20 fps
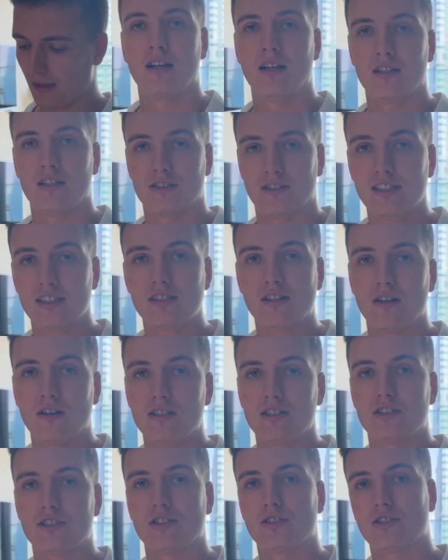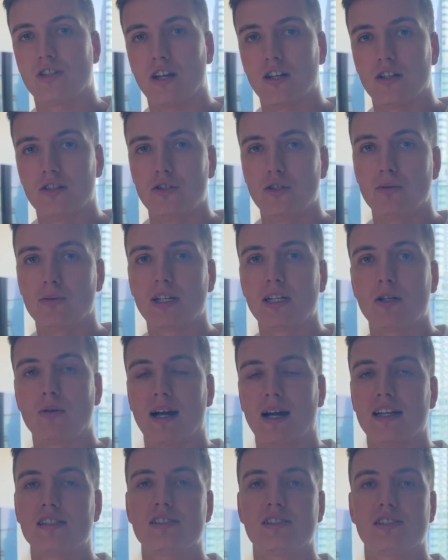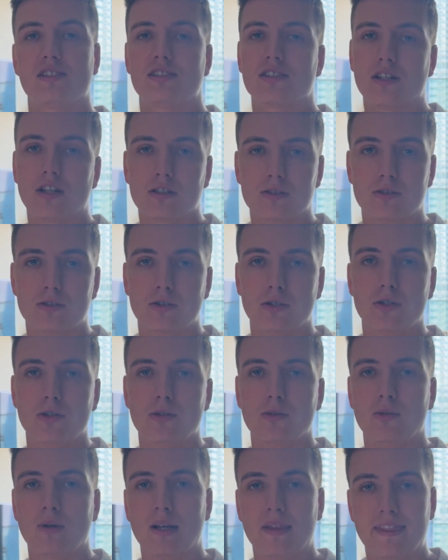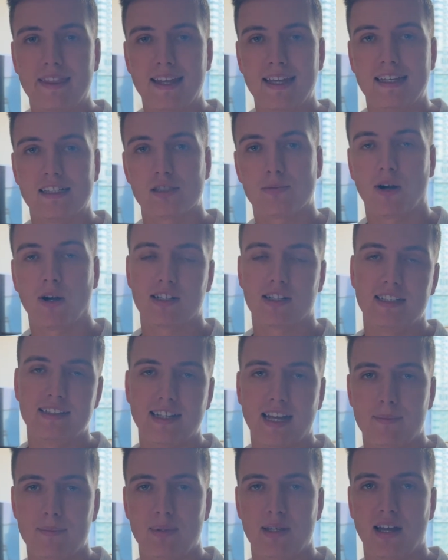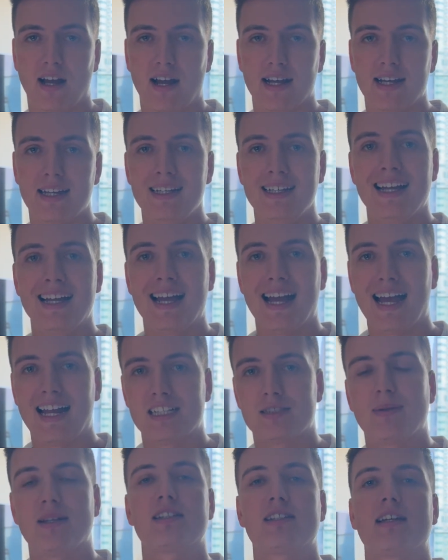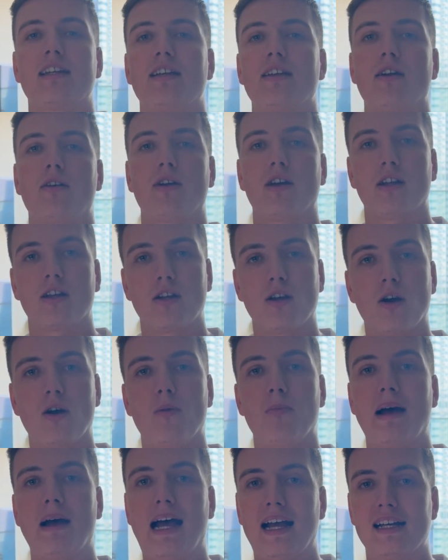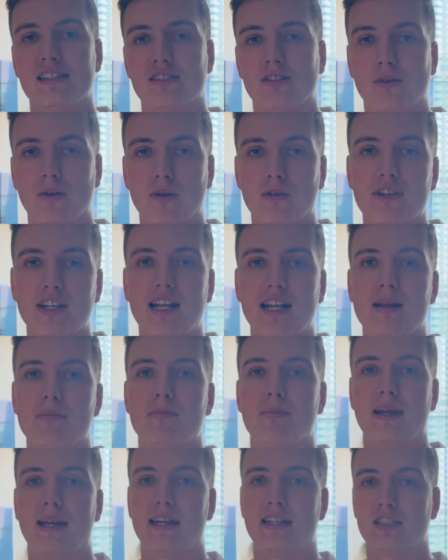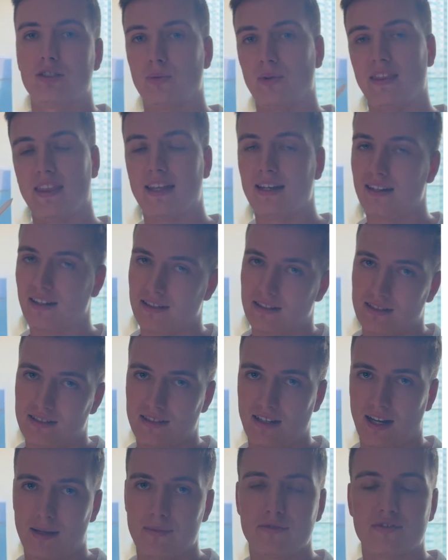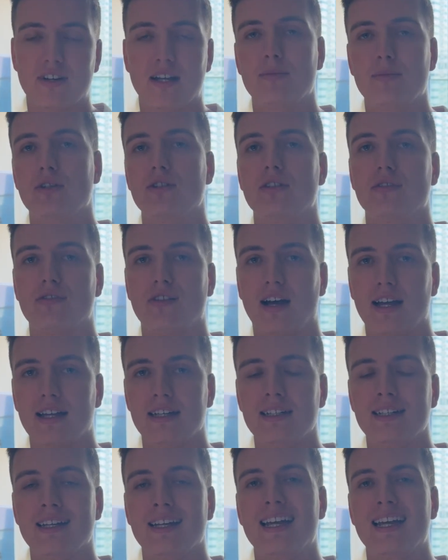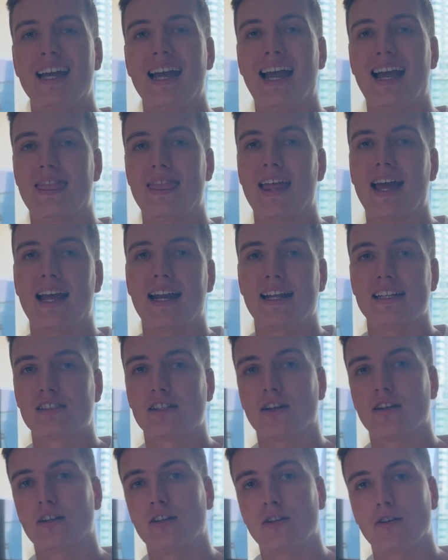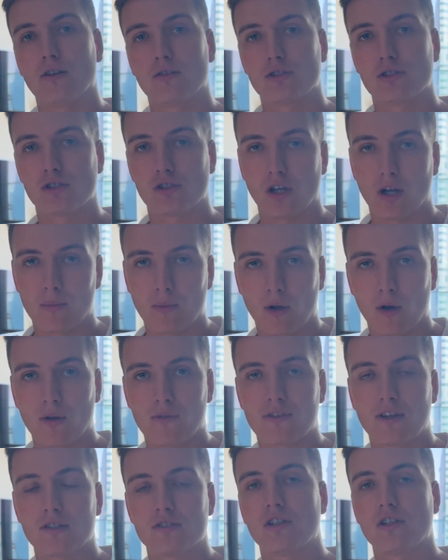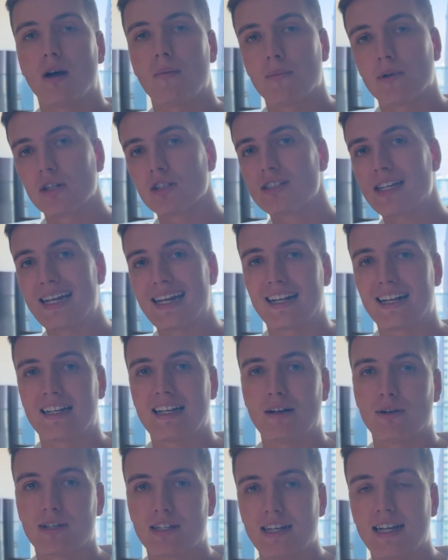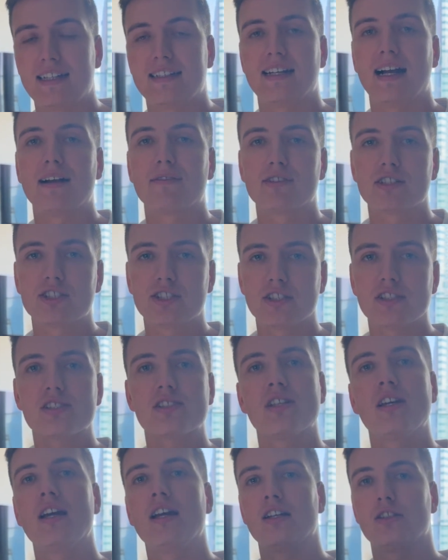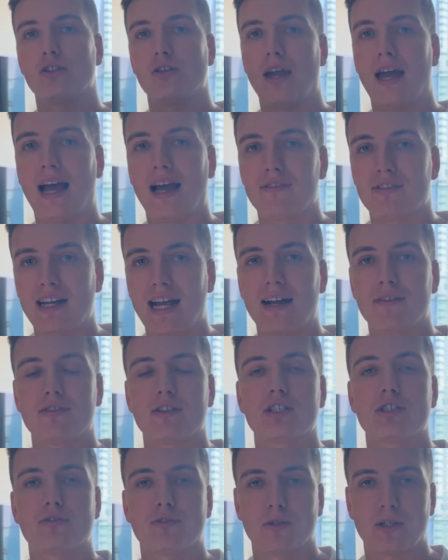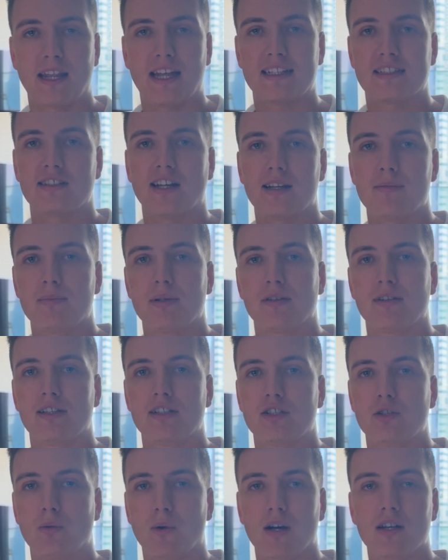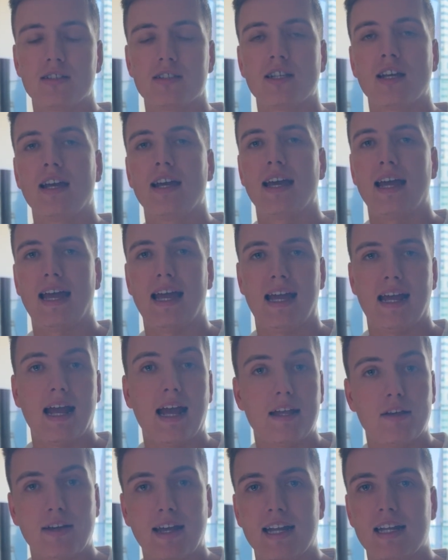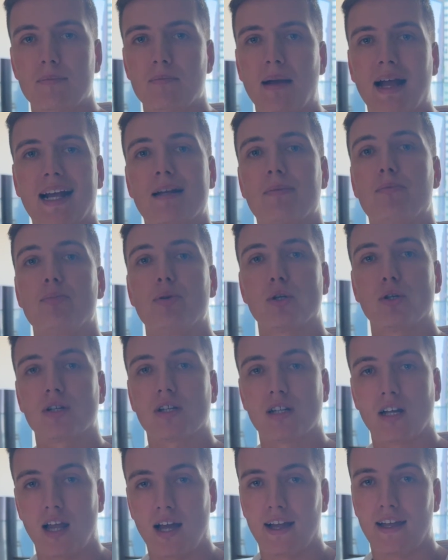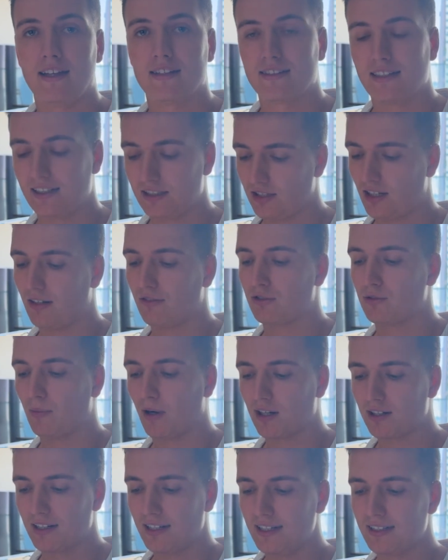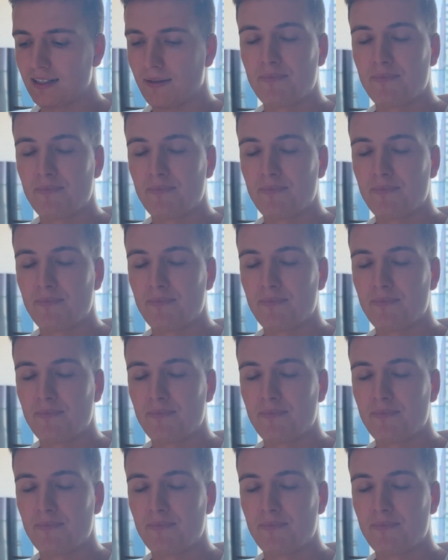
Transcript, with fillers: So this code is just gonna do requests to the SmartLead API. And it's basically, you know, gonna go past all of the campaigns within the time frame you define. And then it's gonna, you know, sum all of those numbers and then calculate the averages. So you have an average for that time period you want and you get it back per client inside of SmartLead.